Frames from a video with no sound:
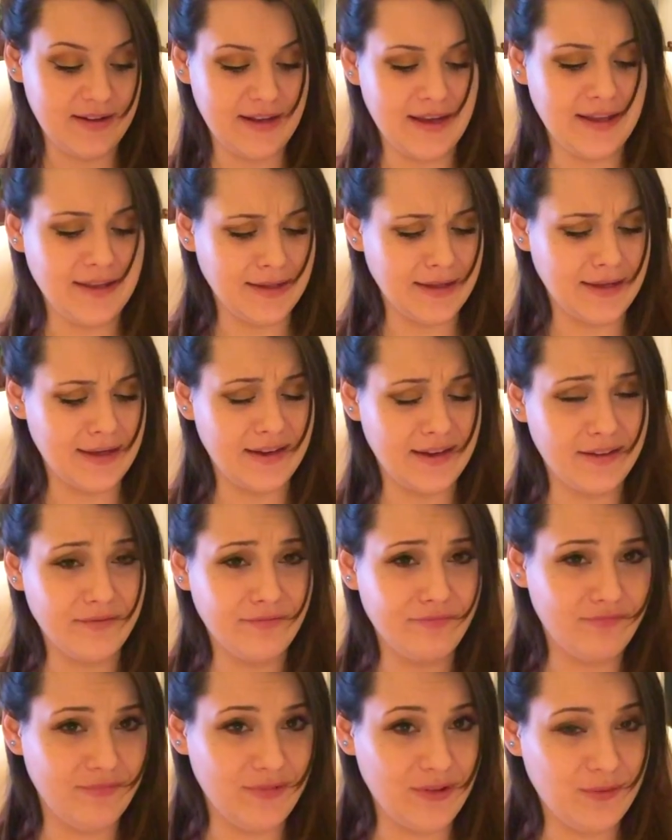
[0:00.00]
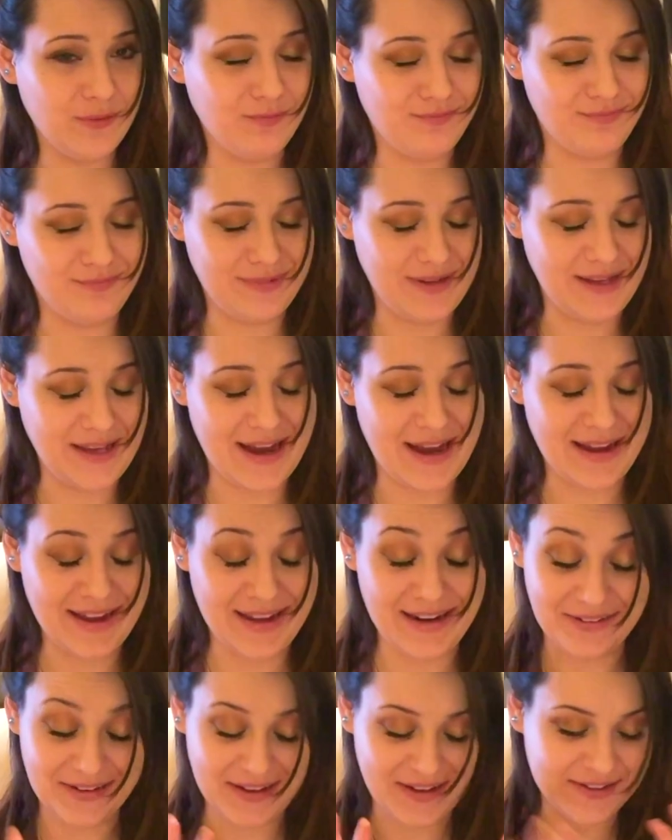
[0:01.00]
And, like, yeah,
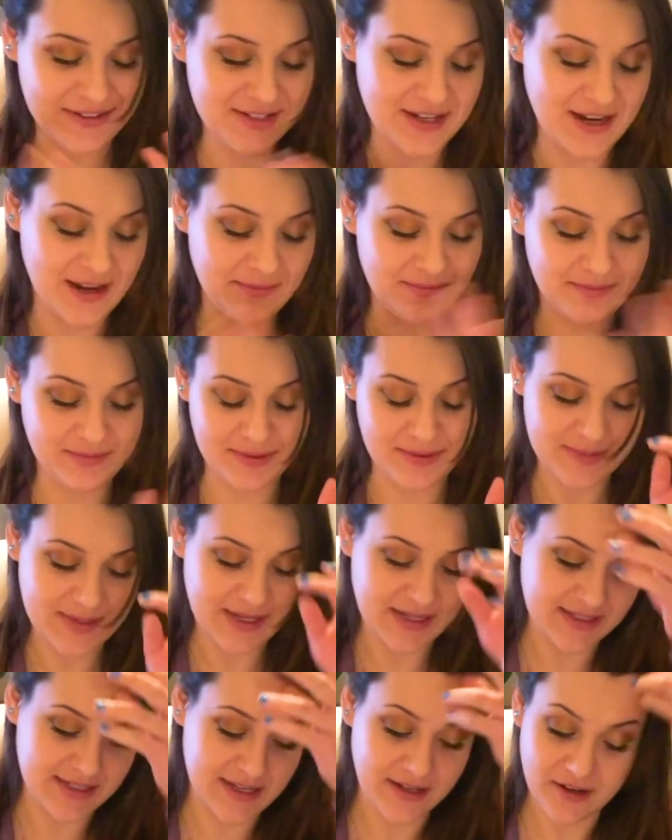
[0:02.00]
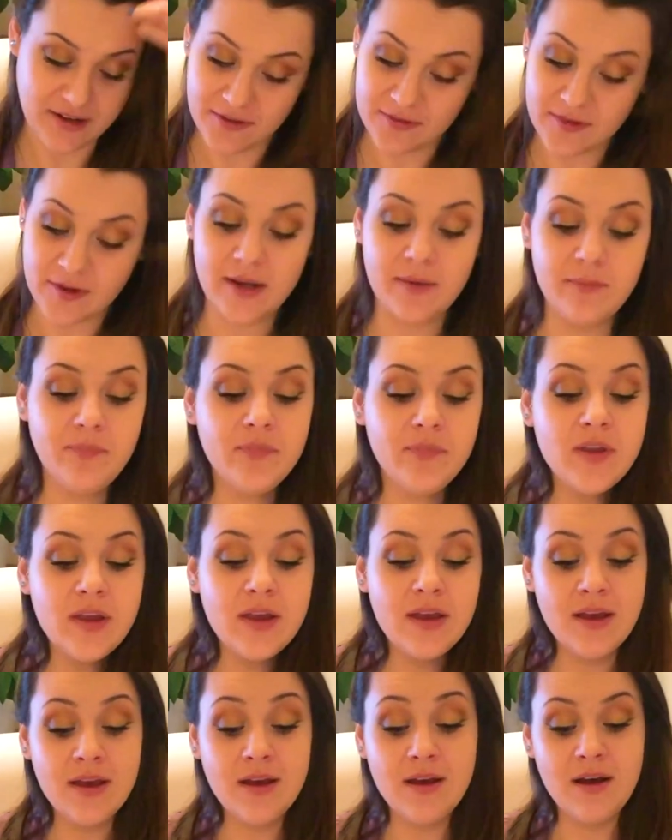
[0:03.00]
anyway, I'll stop obsessing over it.
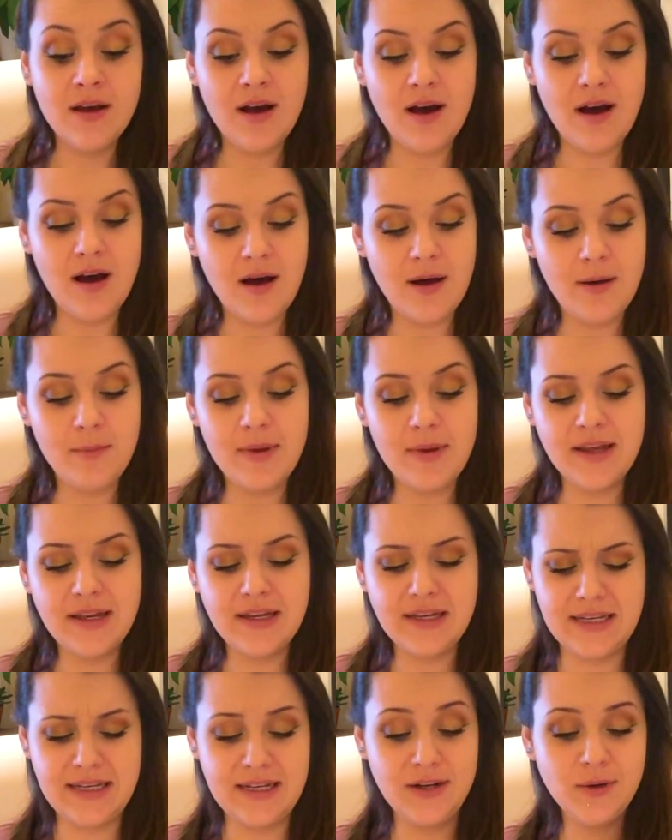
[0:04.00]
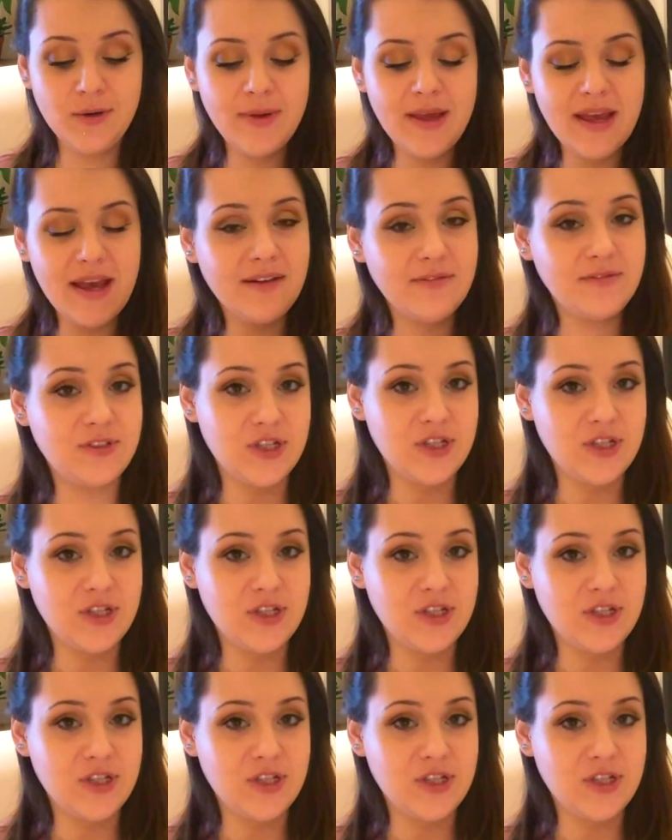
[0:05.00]
Here we have